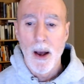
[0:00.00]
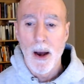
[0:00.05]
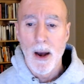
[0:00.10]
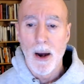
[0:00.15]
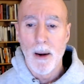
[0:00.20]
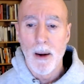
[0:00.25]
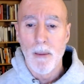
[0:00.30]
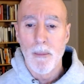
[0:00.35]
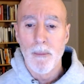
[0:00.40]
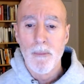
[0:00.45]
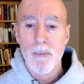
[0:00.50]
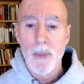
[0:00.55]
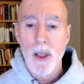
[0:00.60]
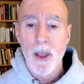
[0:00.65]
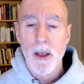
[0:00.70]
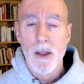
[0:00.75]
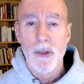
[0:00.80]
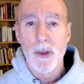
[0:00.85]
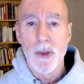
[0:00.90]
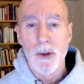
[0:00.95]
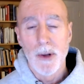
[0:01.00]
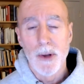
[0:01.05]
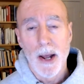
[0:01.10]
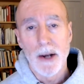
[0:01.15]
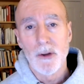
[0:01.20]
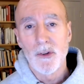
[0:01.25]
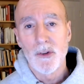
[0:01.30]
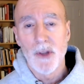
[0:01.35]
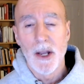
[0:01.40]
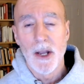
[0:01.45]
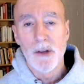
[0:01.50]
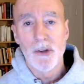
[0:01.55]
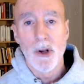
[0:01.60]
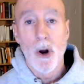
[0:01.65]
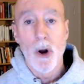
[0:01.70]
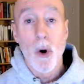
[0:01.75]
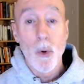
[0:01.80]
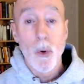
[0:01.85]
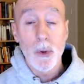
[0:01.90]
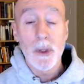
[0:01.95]
the United States
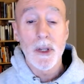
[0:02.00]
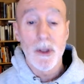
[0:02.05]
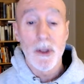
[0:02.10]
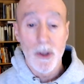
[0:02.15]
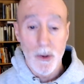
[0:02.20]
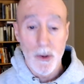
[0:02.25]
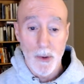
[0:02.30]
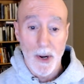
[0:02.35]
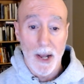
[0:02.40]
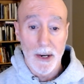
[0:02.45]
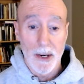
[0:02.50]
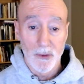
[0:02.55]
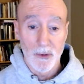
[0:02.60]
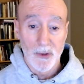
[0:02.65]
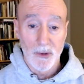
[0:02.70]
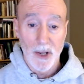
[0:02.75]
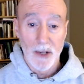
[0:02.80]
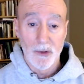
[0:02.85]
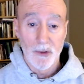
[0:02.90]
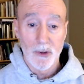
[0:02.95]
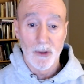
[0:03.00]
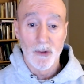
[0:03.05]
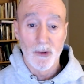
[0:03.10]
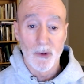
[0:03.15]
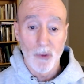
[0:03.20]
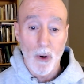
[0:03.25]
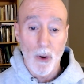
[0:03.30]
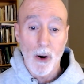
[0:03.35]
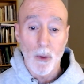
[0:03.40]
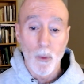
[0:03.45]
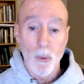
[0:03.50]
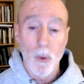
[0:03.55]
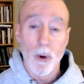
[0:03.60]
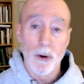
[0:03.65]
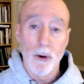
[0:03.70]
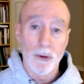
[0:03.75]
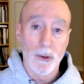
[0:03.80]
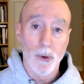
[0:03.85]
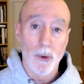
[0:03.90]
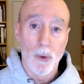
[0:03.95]
and only the United States could start
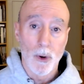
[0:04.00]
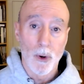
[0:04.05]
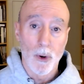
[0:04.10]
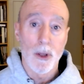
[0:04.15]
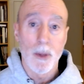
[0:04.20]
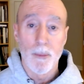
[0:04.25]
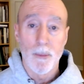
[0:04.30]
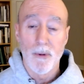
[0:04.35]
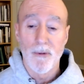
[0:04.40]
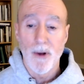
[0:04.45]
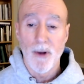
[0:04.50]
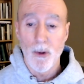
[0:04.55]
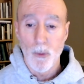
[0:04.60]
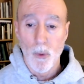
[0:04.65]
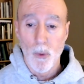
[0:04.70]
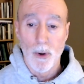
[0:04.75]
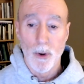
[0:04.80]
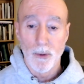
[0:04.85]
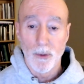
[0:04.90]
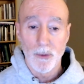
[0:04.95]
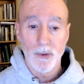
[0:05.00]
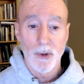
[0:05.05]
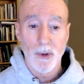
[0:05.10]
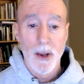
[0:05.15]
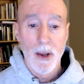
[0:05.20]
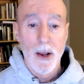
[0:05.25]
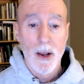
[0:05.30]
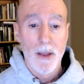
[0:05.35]
wars in order to prevent wars.